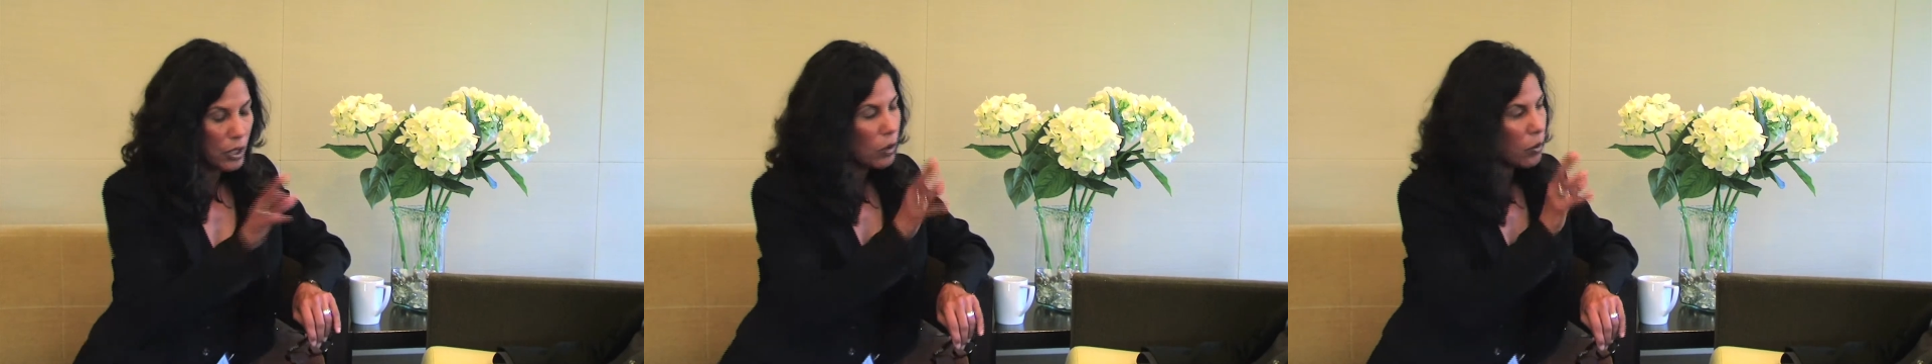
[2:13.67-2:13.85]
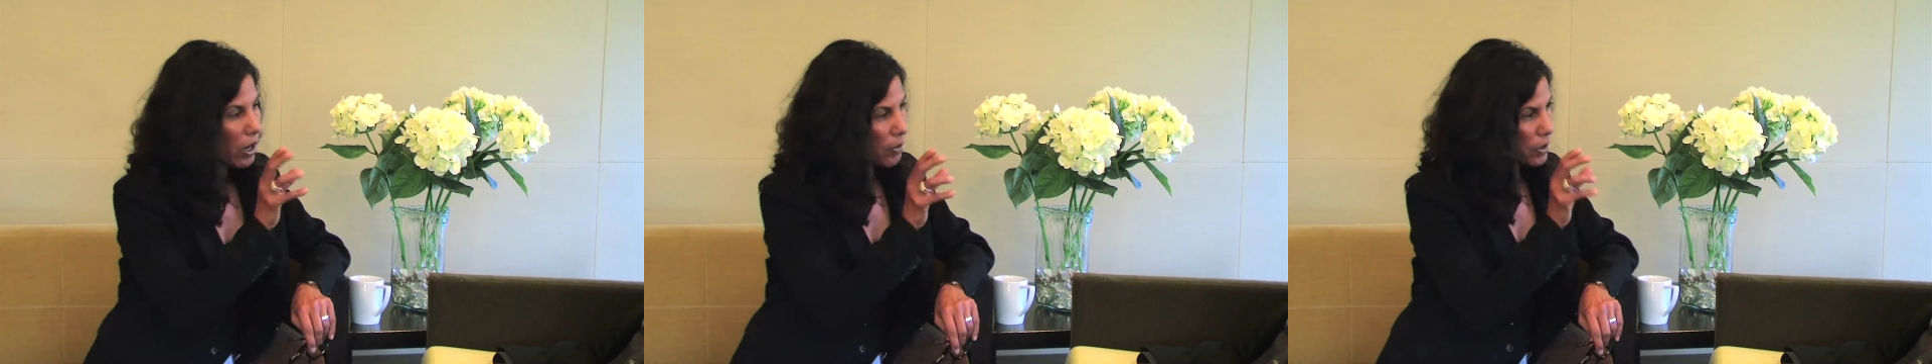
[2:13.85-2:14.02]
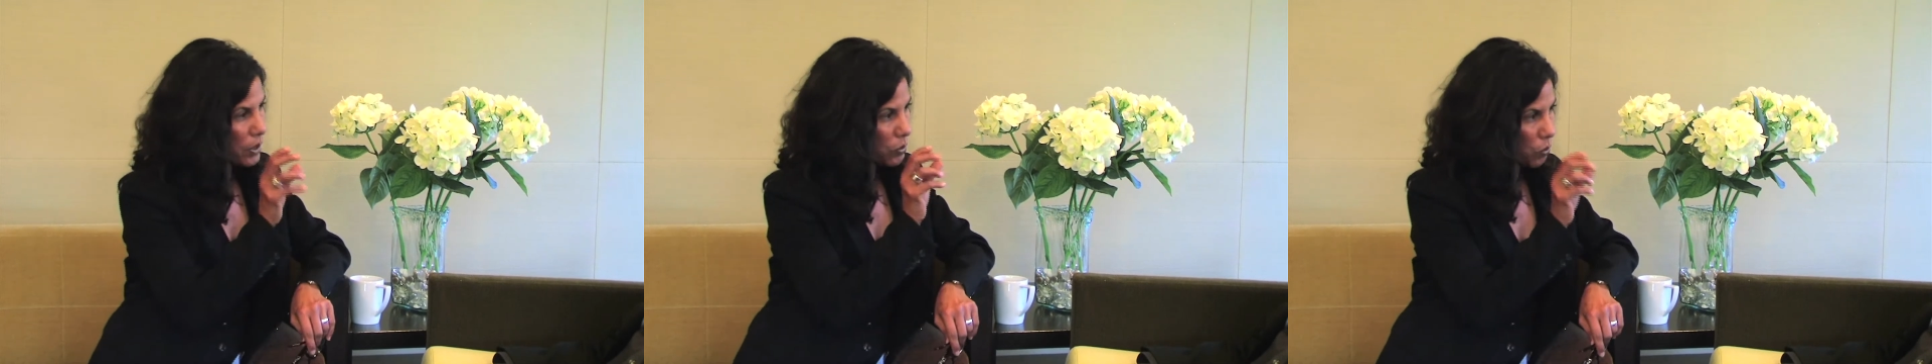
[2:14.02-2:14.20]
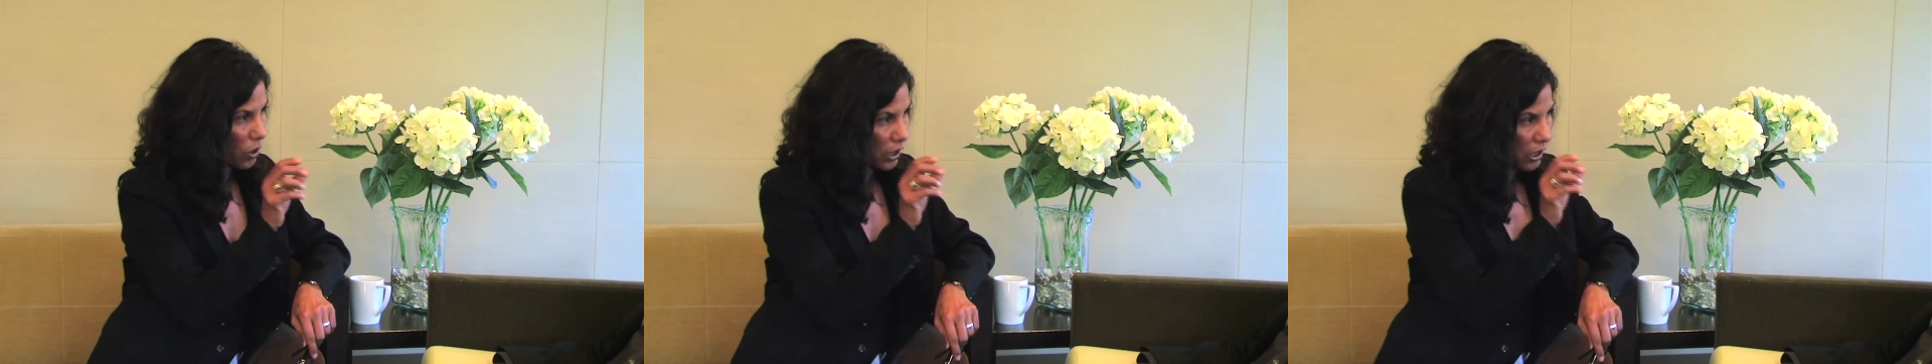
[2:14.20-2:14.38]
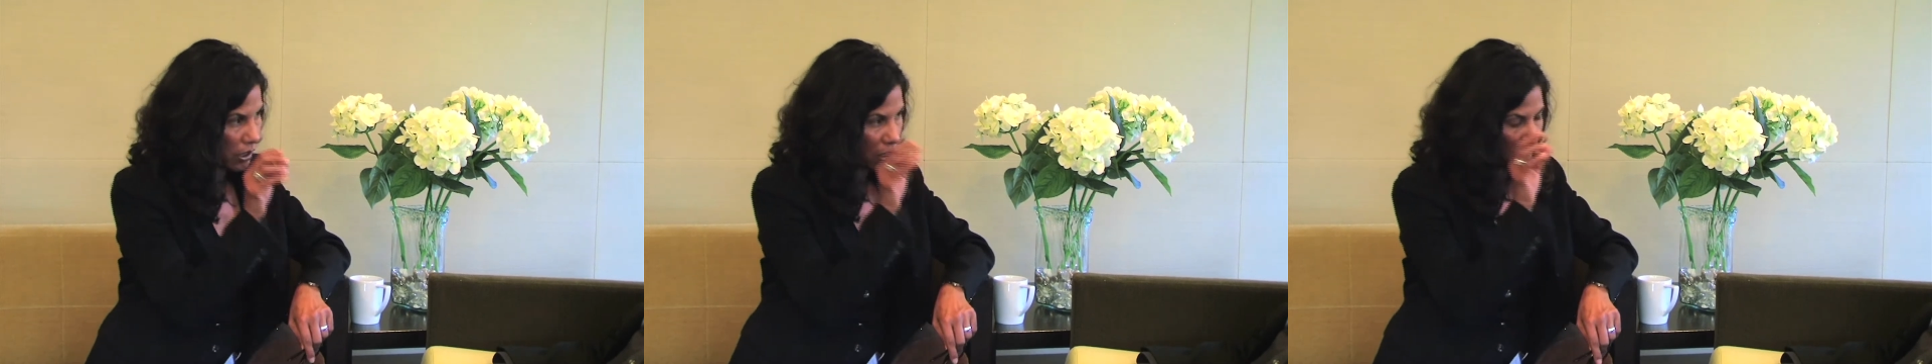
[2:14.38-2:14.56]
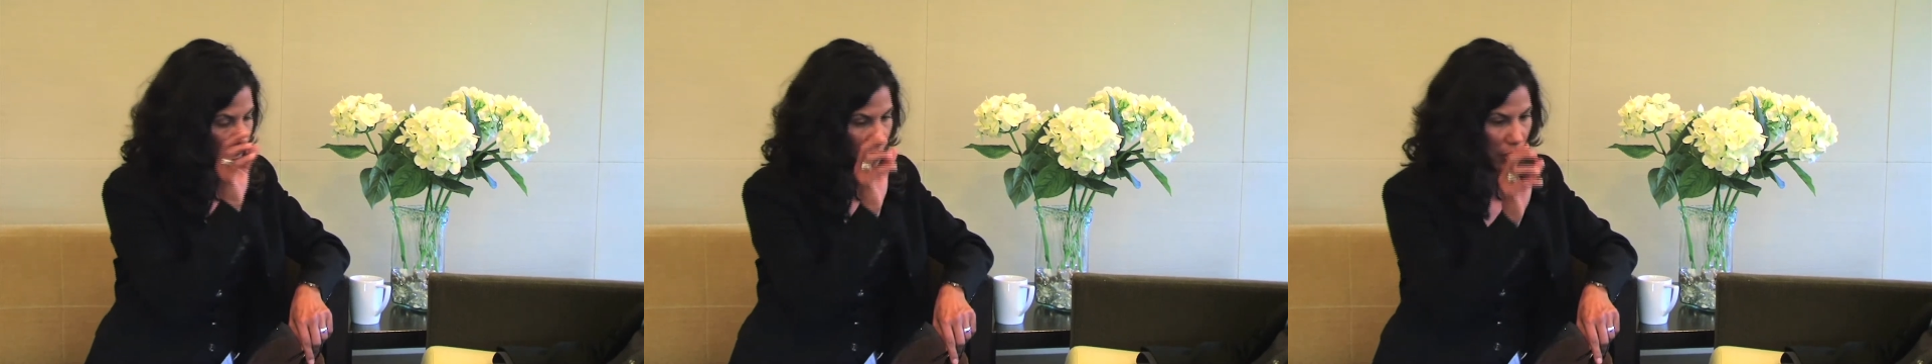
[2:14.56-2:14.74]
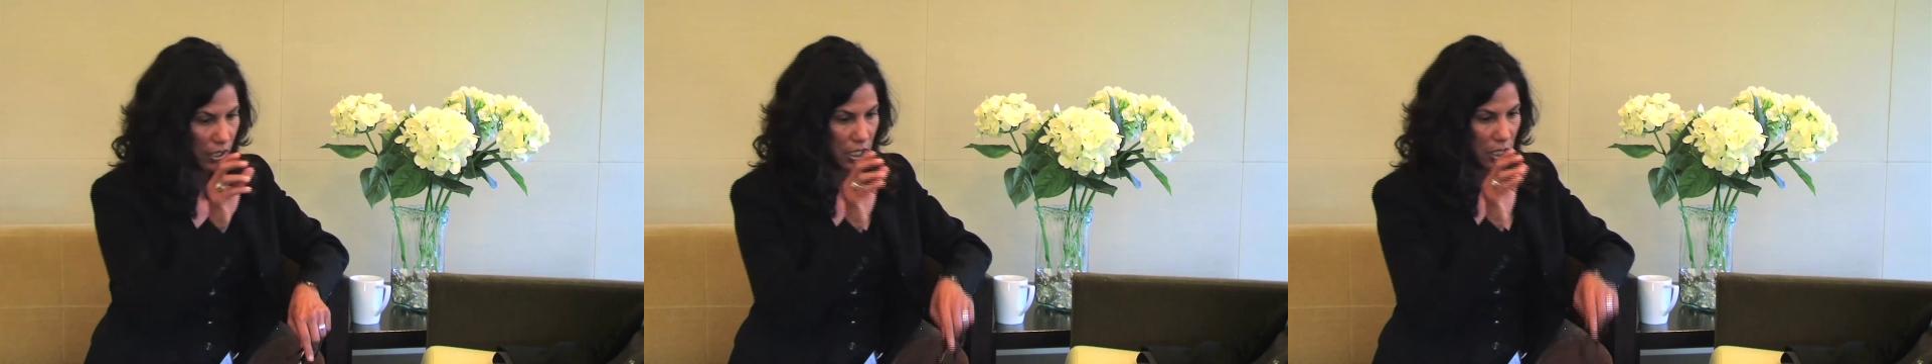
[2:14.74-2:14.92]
though I was working on a very